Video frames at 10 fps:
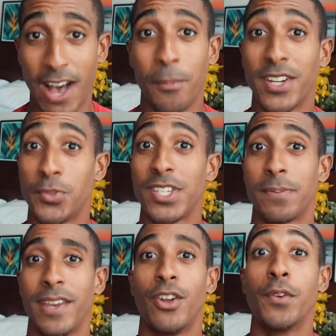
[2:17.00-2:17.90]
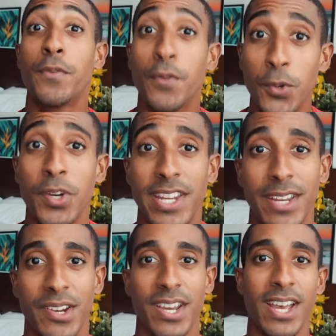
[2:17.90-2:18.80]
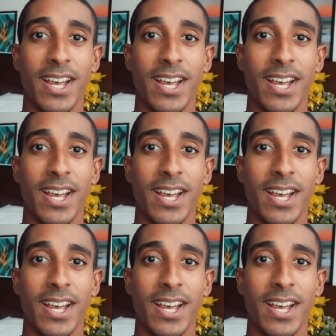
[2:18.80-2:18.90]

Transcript: how much we spend on food here.